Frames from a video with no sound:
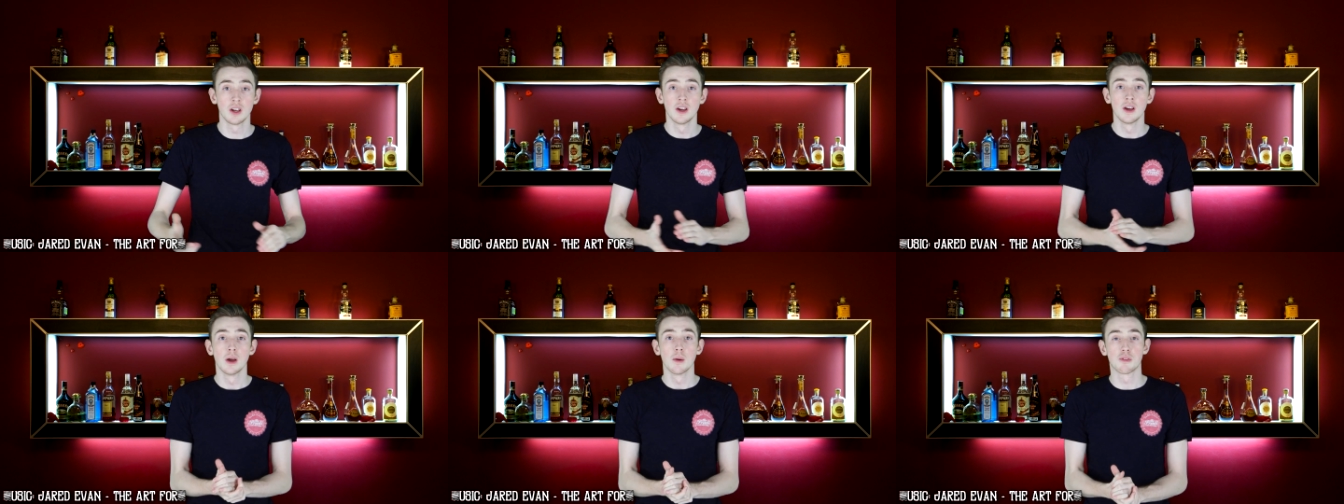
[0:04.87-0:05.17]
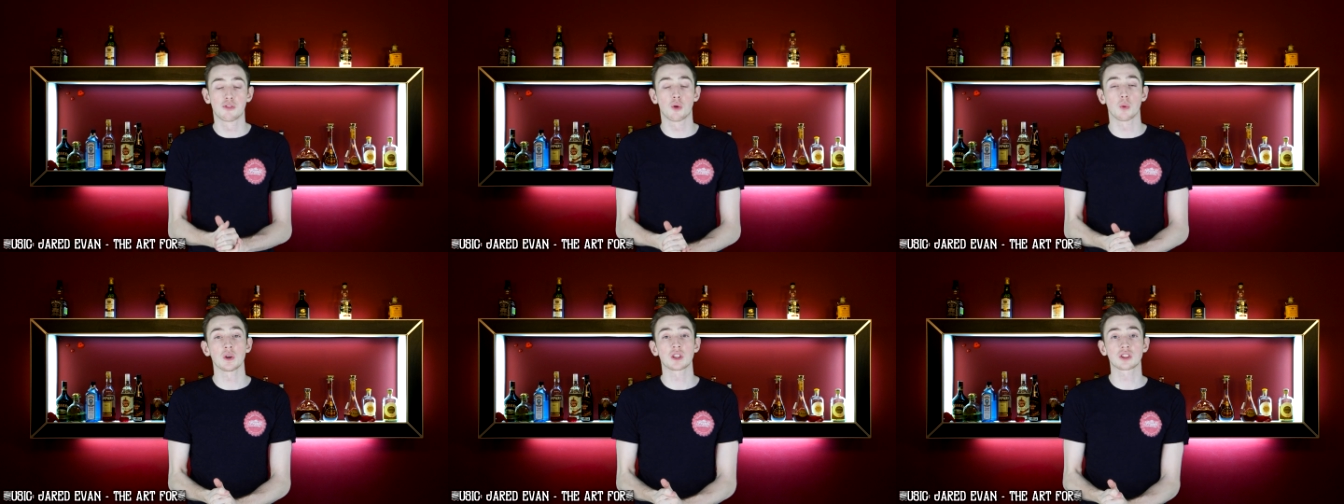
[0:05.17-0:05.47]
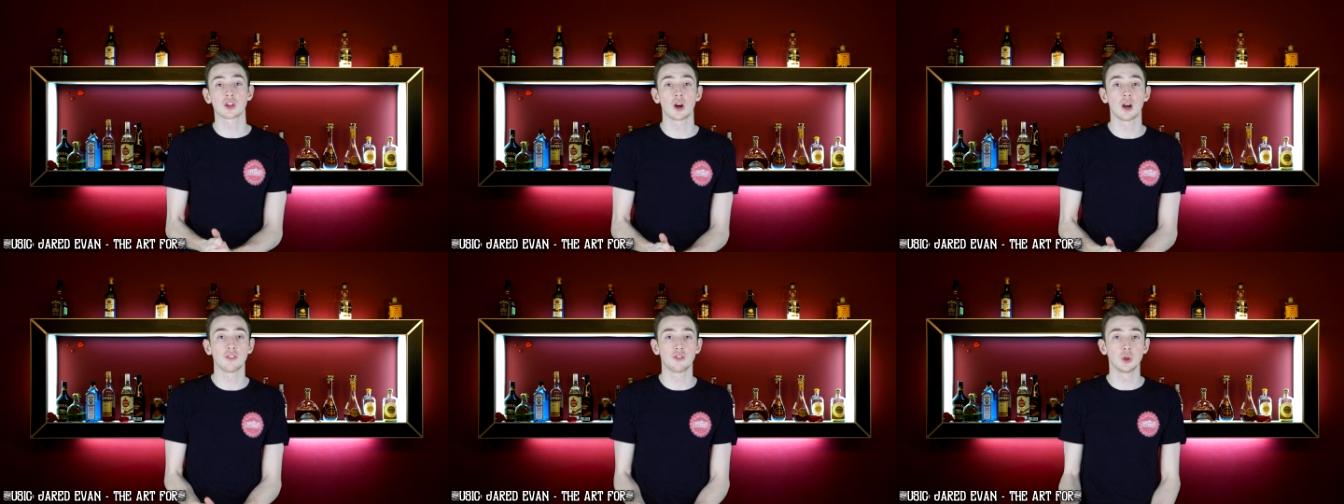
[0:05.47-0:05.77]
Before we
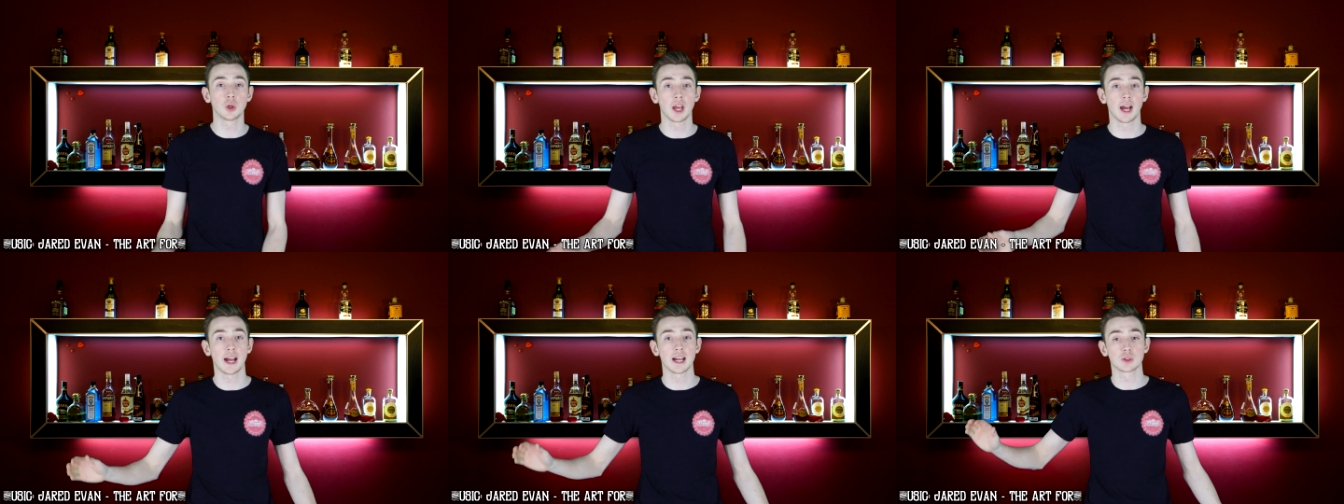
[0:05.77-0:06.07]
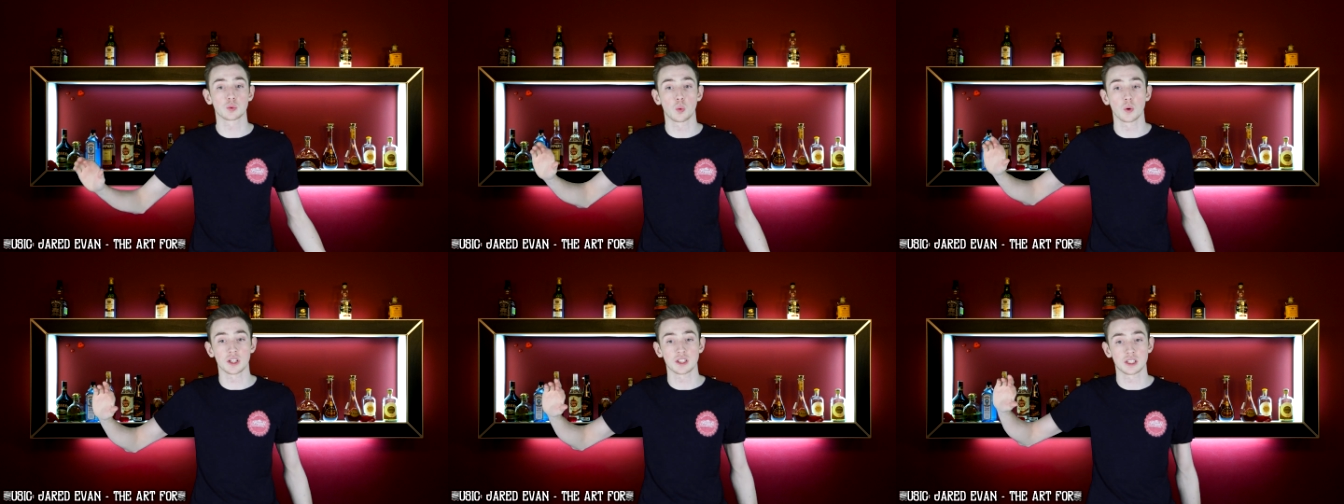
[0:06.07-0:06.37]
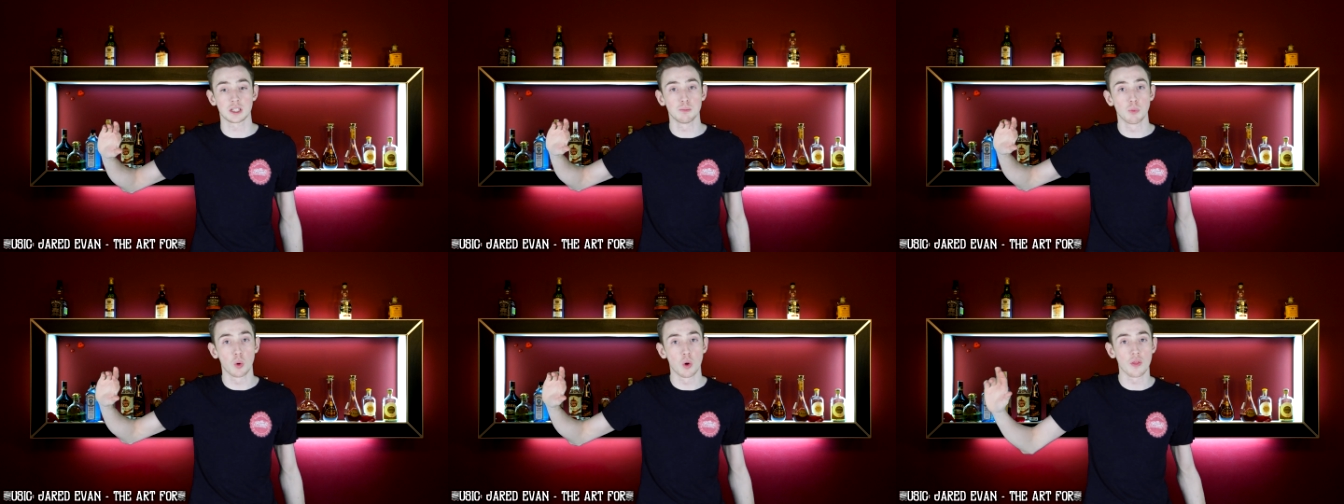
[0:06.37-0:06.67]
start, if you guys want
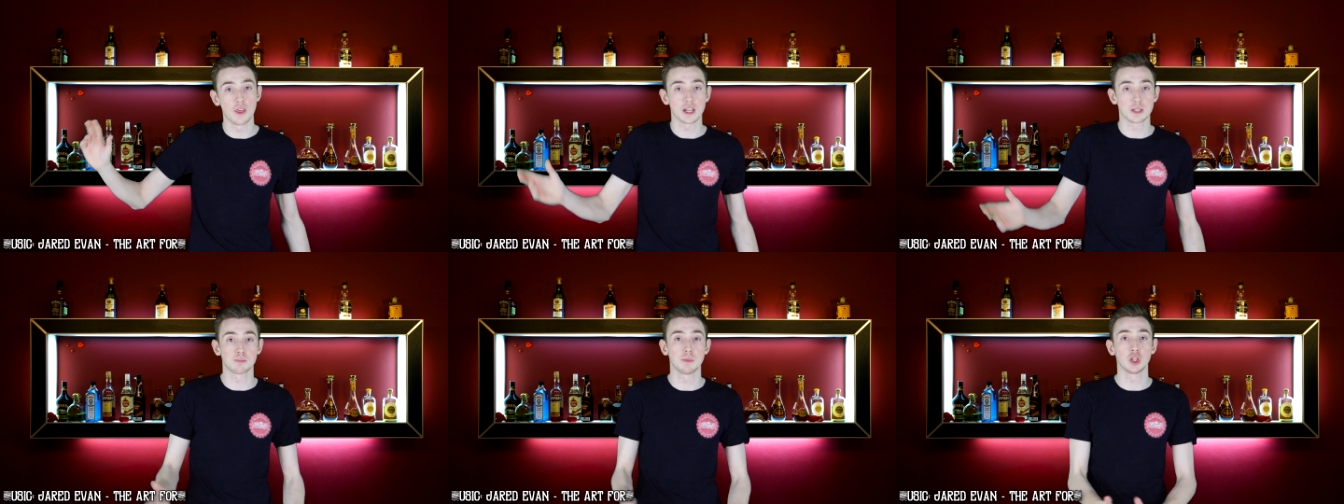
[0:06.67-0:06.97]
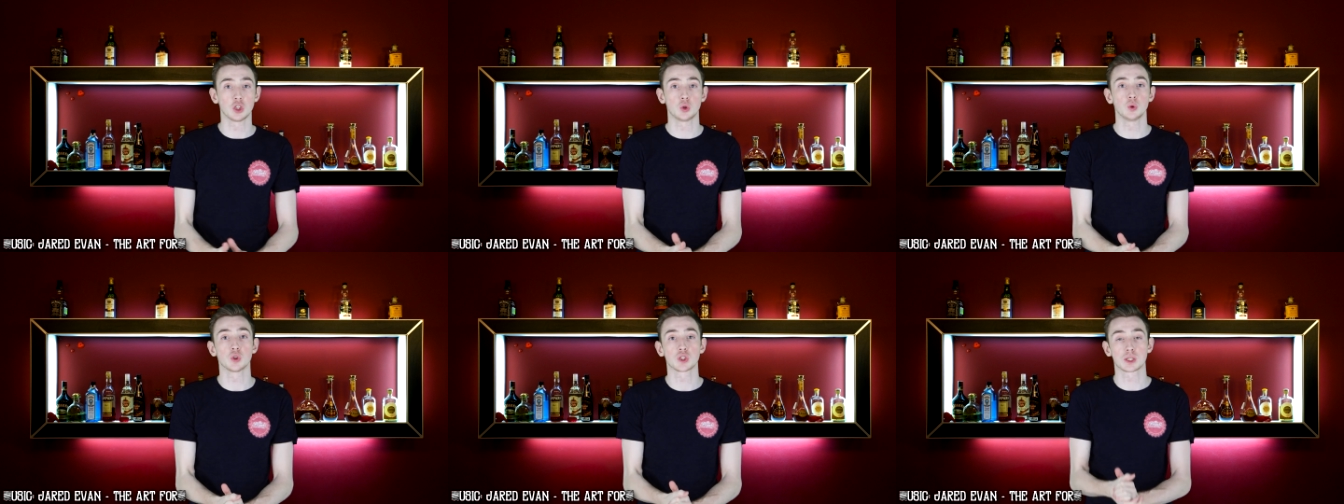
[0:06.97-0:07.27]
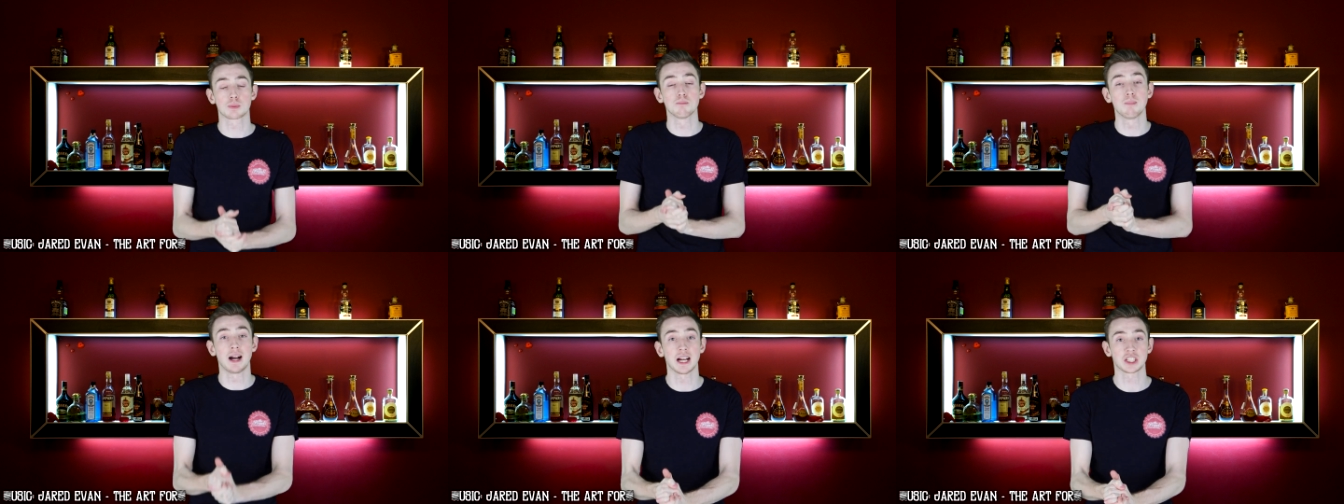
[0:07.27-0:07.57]
to see more of this, make sure you
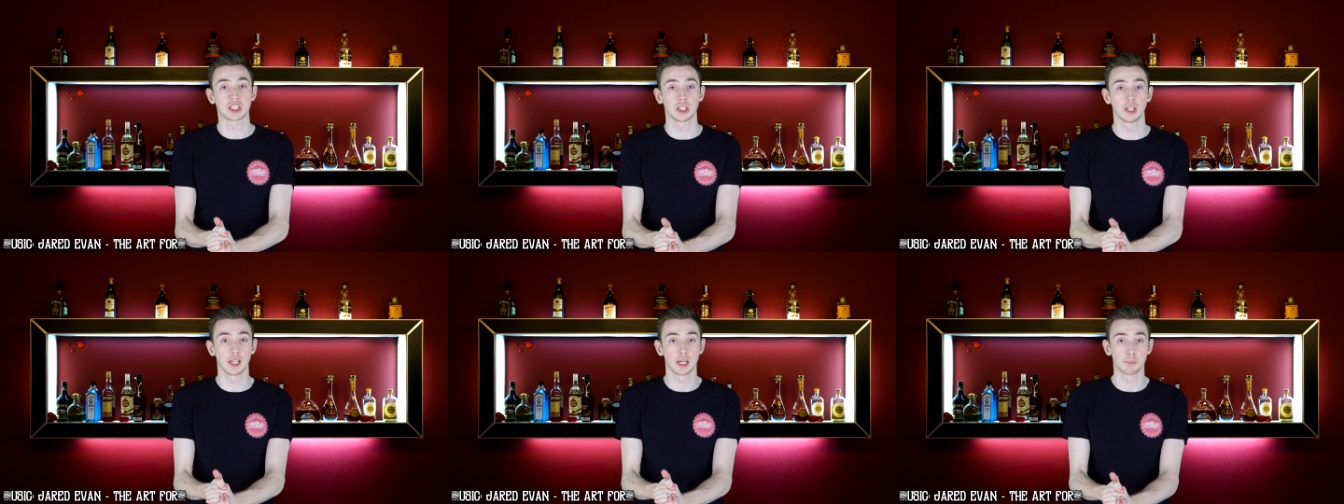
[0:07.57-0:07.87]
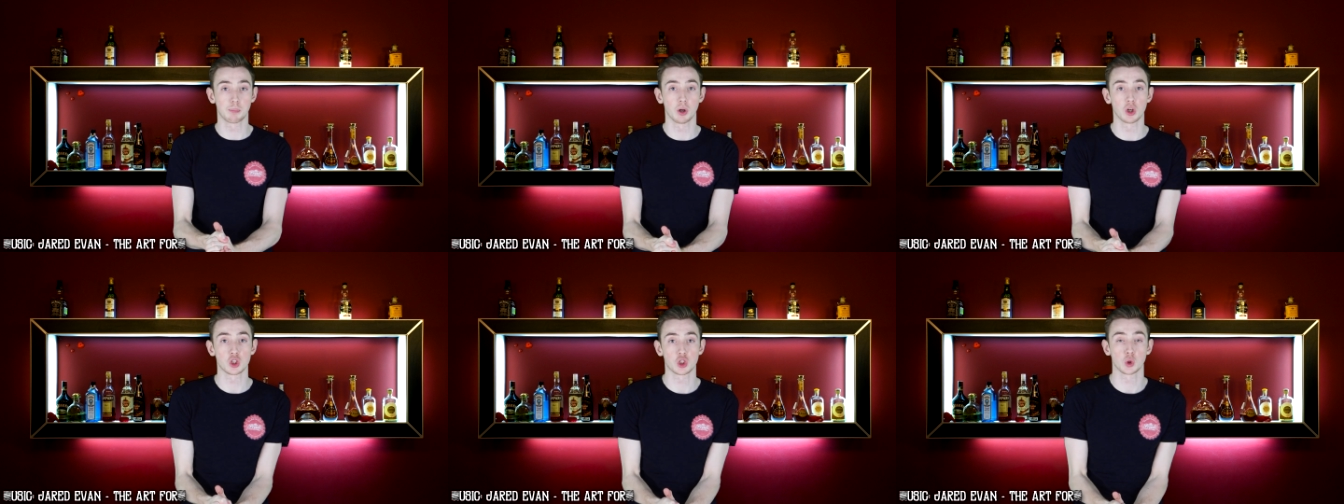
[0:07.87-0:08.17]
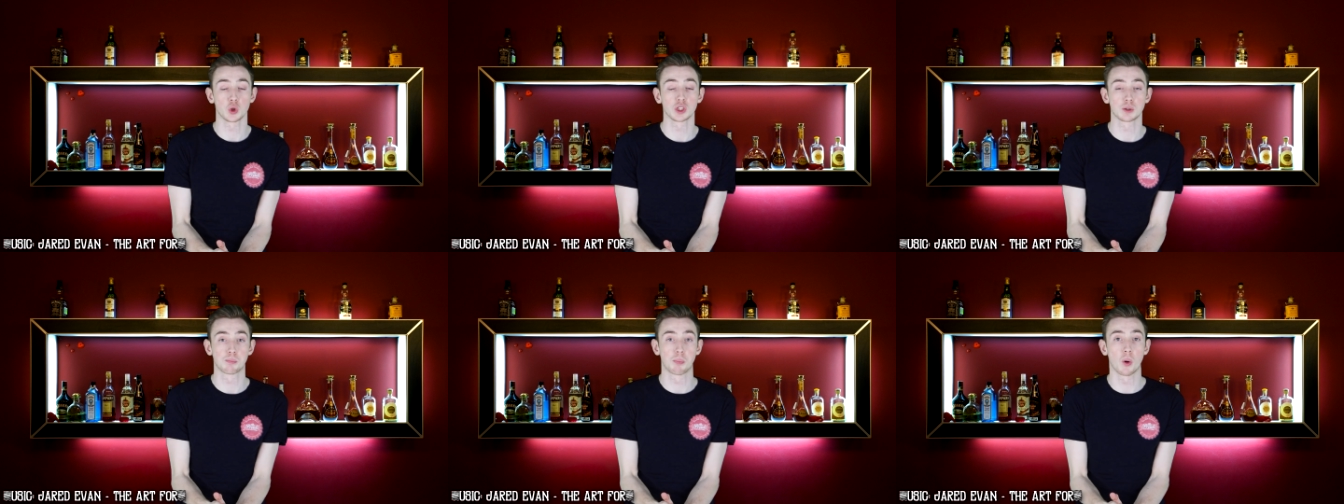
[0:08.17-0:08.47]
smash the like button and
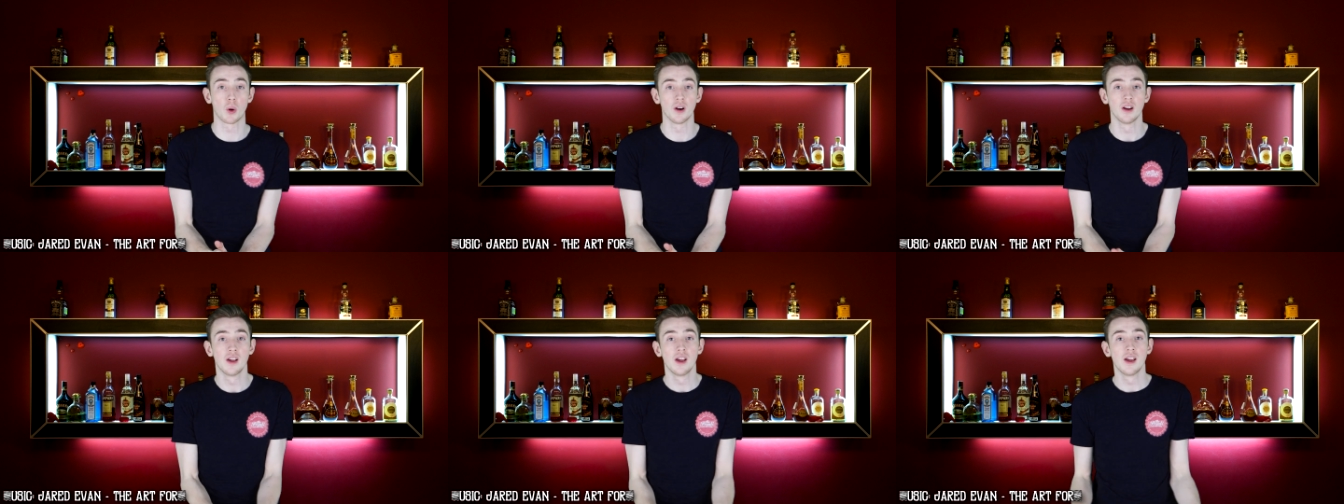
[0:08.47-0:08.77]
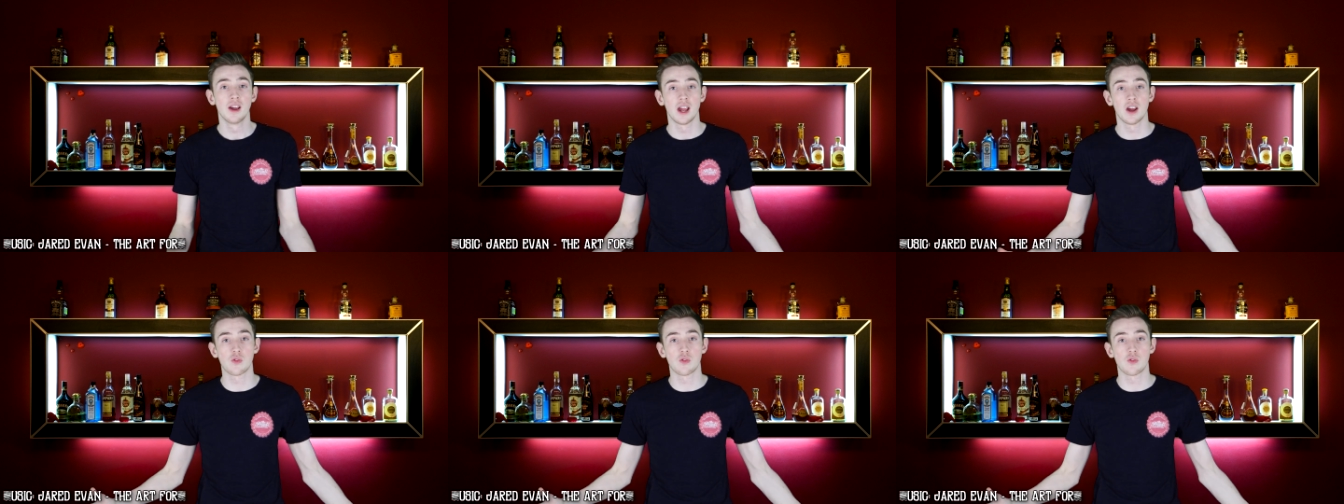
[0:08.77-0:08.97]
show your support.